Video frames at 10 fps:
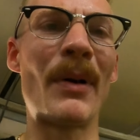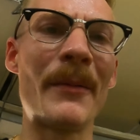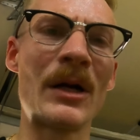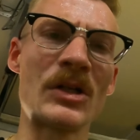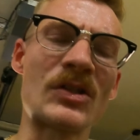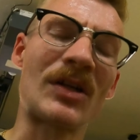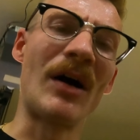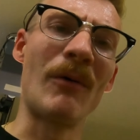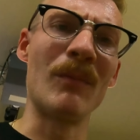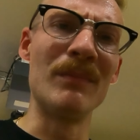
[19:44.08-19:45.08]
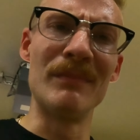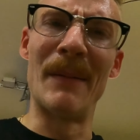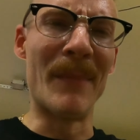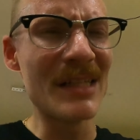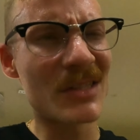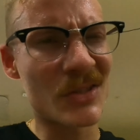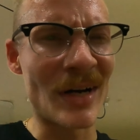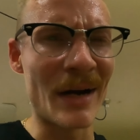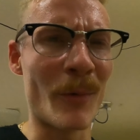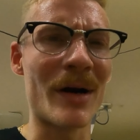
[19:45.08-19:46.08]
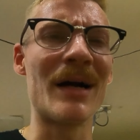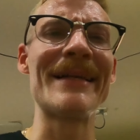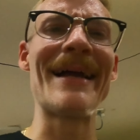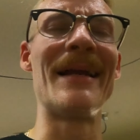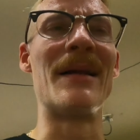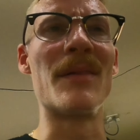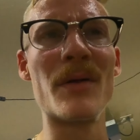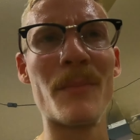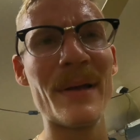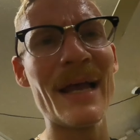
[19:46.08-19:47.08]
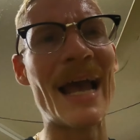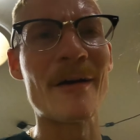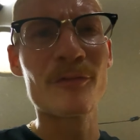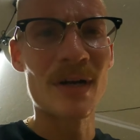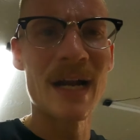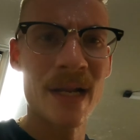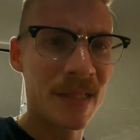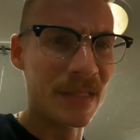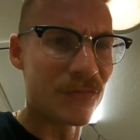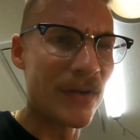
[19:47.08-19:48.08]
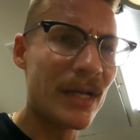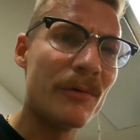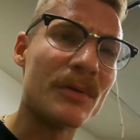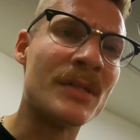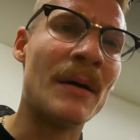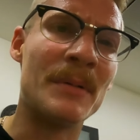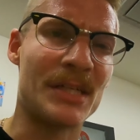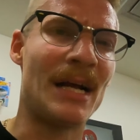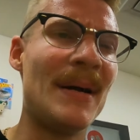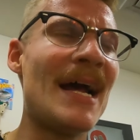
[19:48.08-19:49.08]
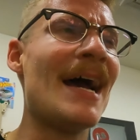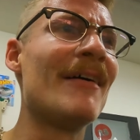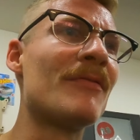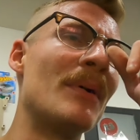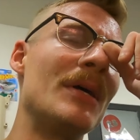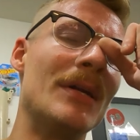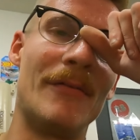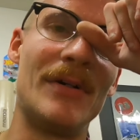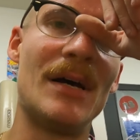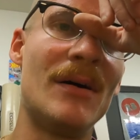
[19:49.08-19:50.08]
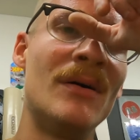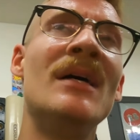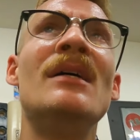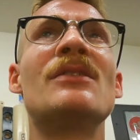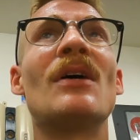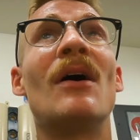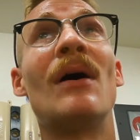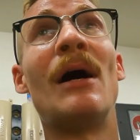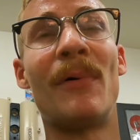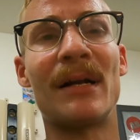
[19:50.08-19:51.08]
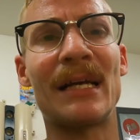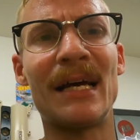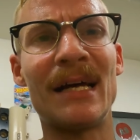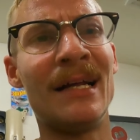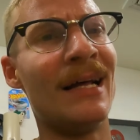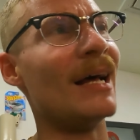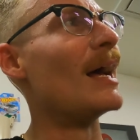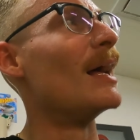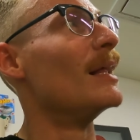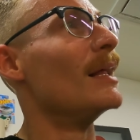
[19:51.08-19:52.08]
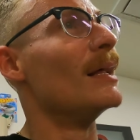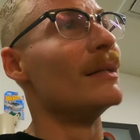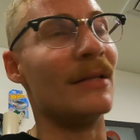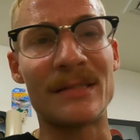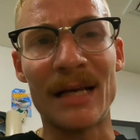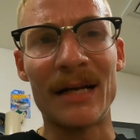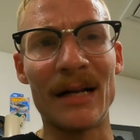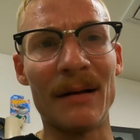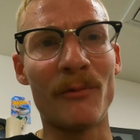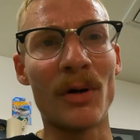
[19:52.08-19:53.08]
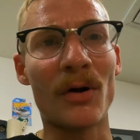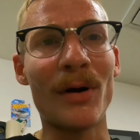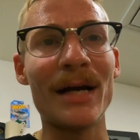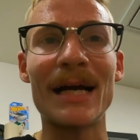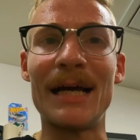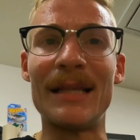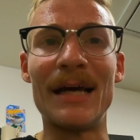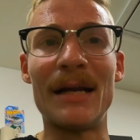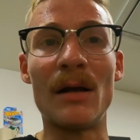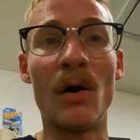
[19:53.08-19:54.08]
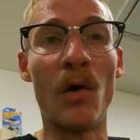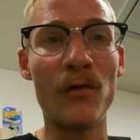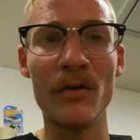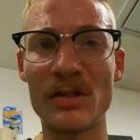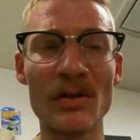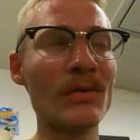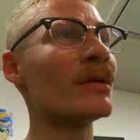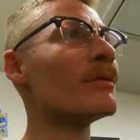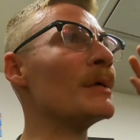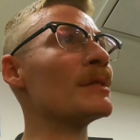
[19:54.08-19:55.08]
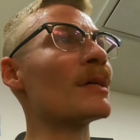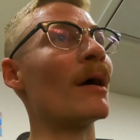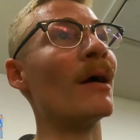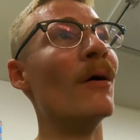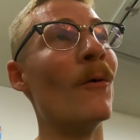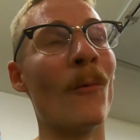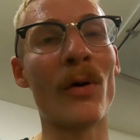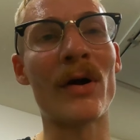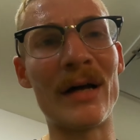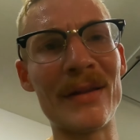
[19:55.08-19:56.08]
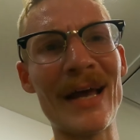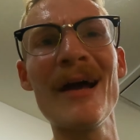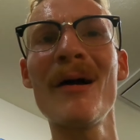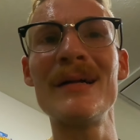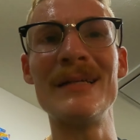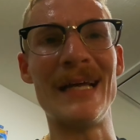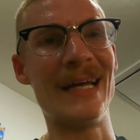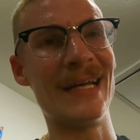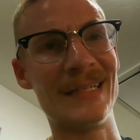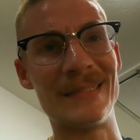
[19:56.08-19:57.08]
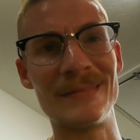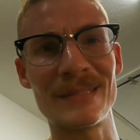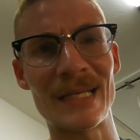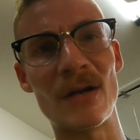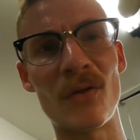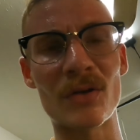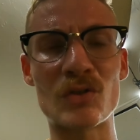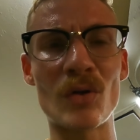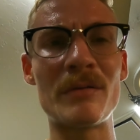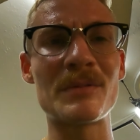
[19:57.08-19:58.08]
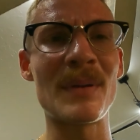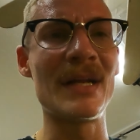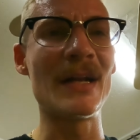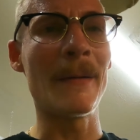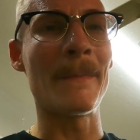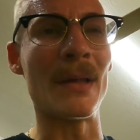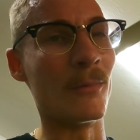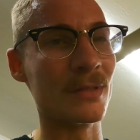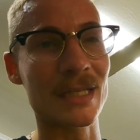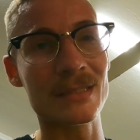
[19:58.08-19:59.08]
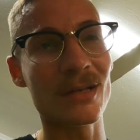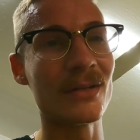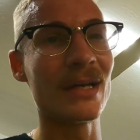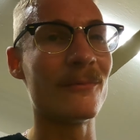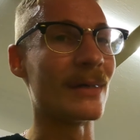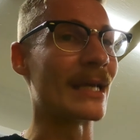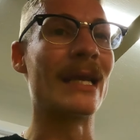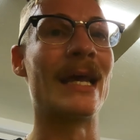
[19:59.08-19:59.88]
probably gonna start, I might try to work on that in a little bit after editing this video. We'll see how much time I have, but you never know. So I want to get this edited up real quick, and then hopefully soon we can start working on that and getting all the control arms painted up. And once that's all done, we can